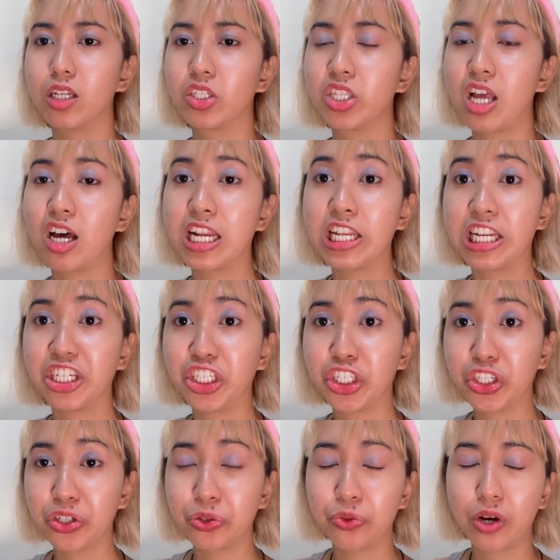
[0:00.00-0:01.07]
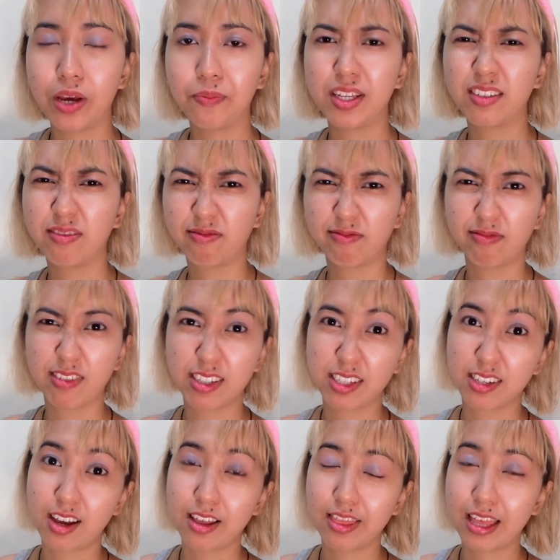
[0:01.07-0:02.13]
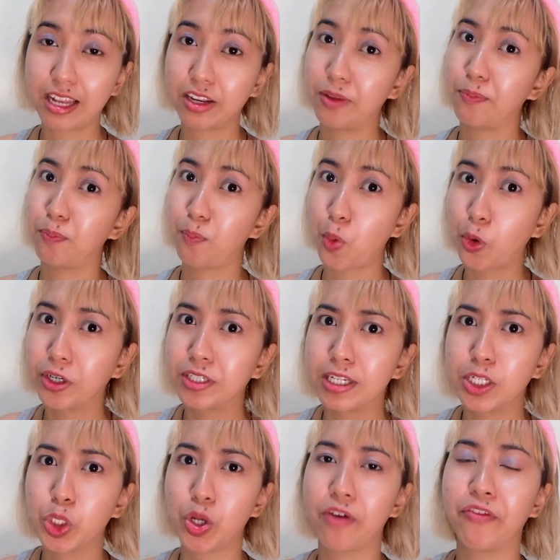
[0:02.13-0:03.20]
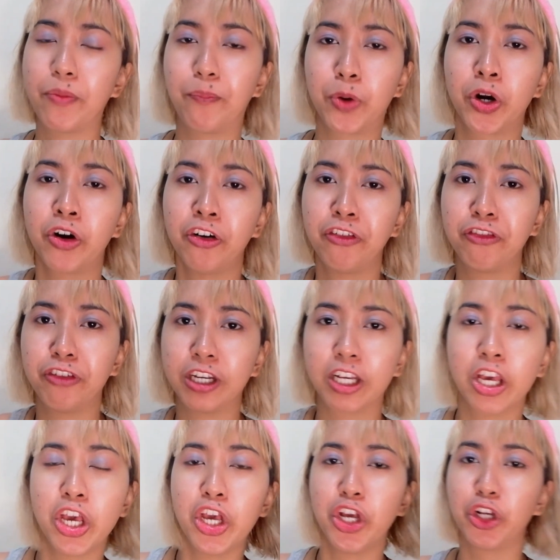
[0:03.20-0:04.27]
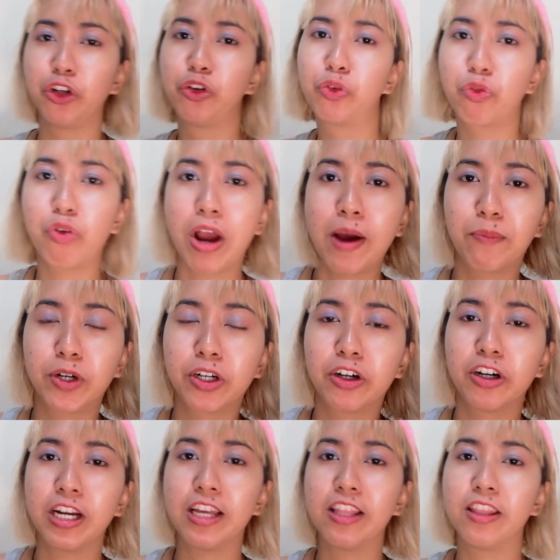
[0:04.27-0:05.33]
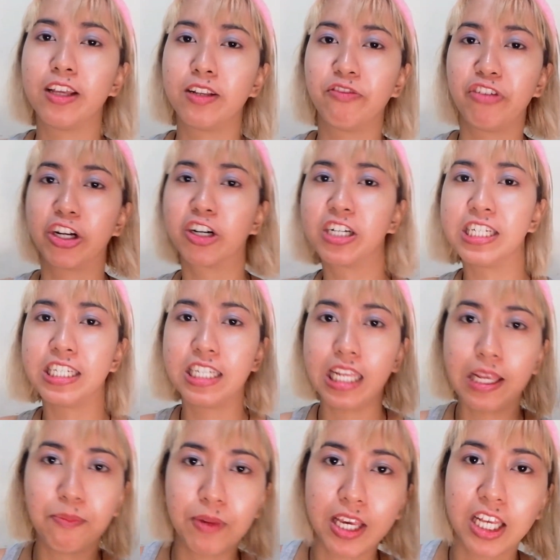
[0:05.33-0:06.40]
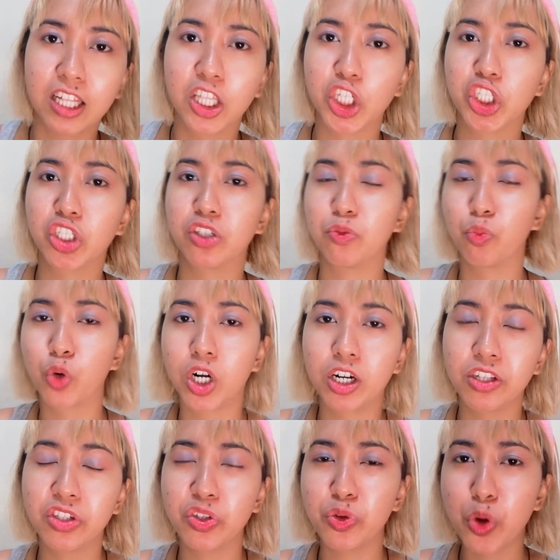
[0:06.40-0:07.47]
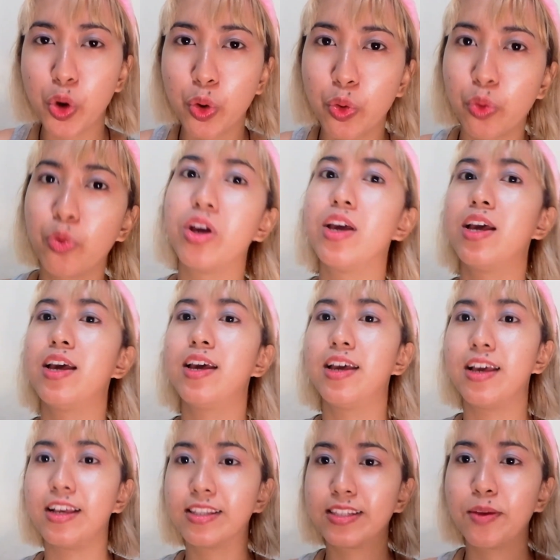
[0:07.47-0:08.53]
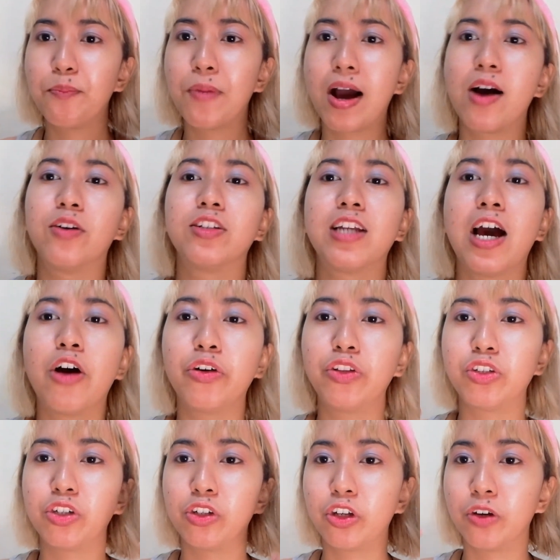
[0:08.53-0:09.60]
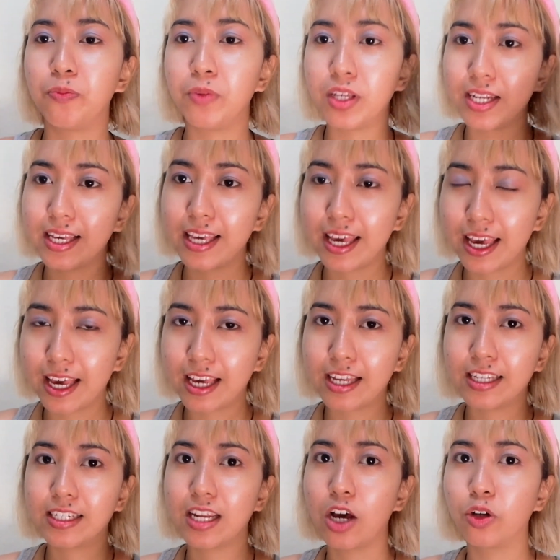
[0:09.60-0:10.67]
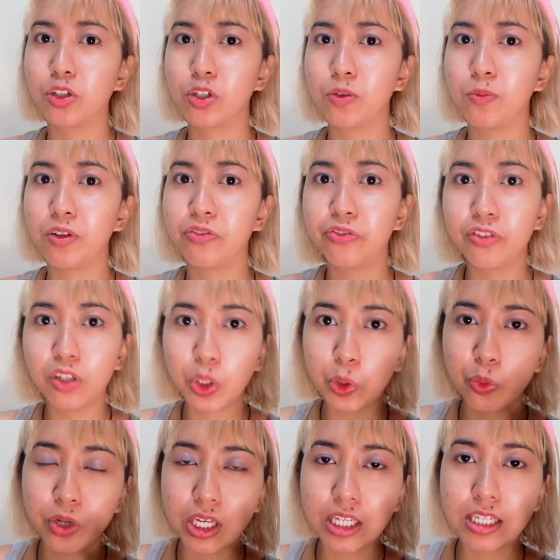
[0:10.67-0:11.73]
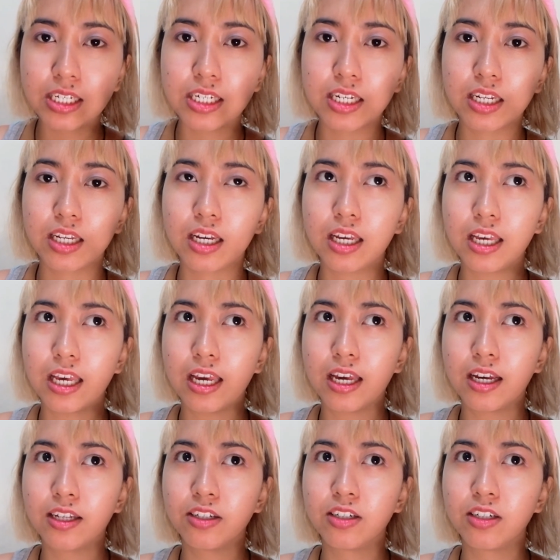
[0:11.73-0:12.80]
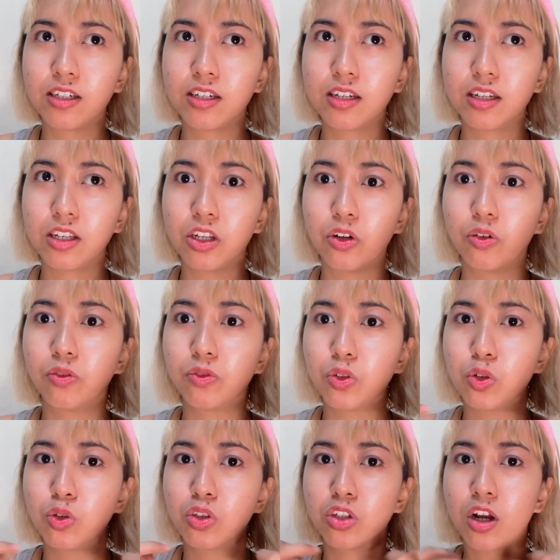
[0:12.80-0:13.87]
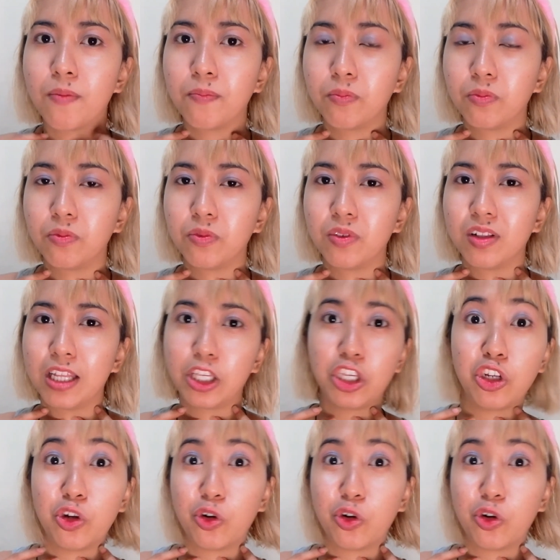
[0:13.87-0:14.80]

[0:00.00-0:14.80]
not an issue. I mean, it's not that important to have a perfect grammar and then very deep English words. No, it's about how to communicate, how to be fluent, and to stop, like,